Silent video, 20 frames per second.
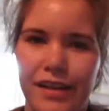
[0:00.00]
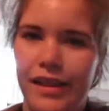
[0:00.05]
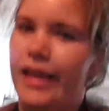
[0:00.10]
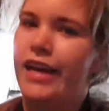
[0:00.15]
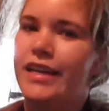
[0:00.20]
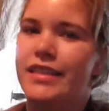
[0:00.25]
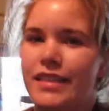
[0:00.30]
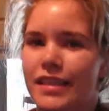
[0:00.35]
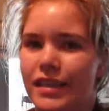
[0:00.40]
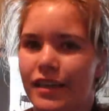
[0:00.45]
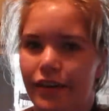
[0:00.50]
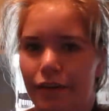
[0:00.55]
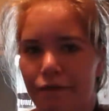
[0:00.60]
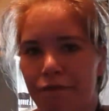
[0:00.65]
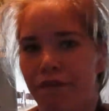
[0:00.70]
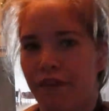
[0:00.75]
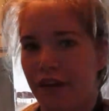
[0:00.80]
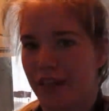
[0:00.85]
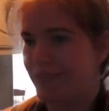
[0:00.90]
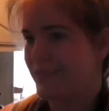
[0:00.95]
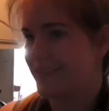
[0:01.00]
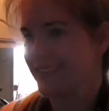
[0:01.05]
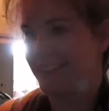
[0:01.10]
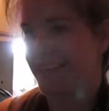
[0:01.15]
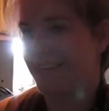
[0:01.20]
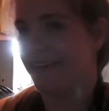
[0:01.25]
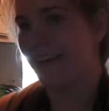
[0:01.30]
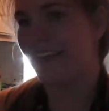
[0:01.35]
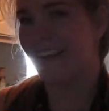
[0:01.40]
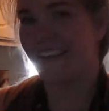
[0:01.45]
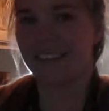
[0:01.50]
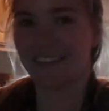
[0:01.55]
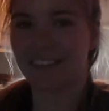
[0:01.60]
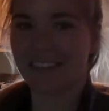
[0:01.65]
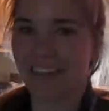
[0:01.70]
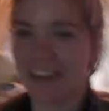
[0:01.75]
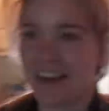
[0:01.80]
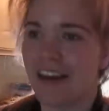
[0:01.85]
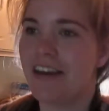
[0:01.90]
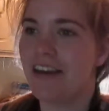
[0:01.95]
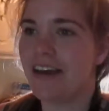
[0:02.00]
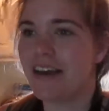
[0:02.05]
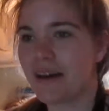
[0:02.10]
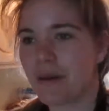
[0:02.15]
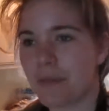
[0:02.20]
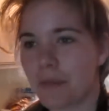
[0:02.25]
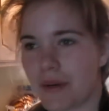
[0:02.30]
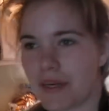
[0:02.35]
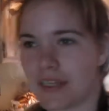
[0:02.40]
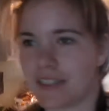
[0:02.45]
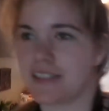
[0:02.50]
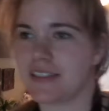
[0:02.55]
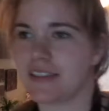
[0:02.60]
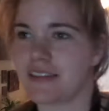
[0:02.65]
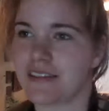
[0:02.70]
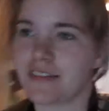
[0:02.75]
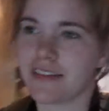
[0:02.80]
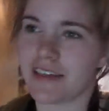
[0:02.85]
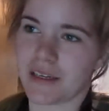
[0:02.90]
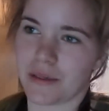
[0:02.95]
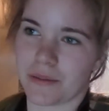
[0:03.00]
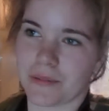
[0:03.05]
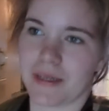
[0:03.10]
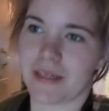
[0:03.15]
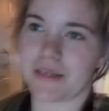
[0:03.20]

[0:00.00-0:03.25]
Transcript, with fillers: classic fun Sundays, but here we